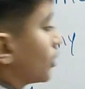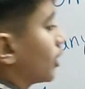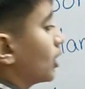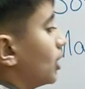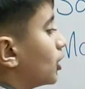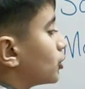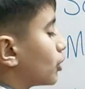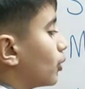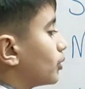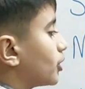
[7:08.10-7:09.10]
too here.
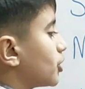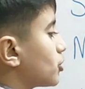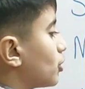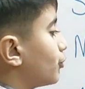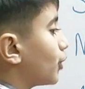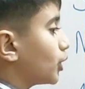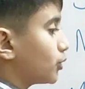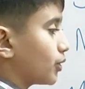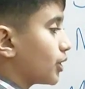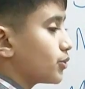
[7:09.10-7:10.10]
So, this is all
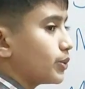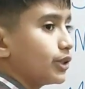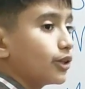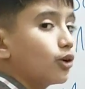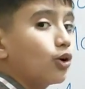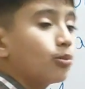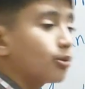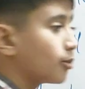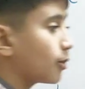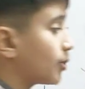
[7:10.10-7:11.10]
for today's video.
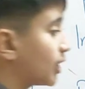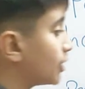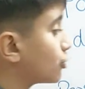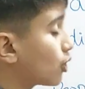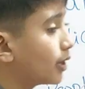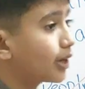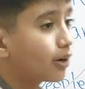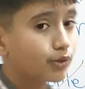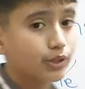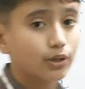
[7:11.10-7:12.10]
Hope you people enjoyed
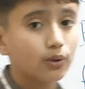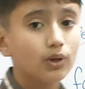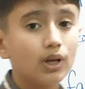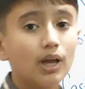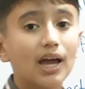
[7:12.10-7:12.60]
our video.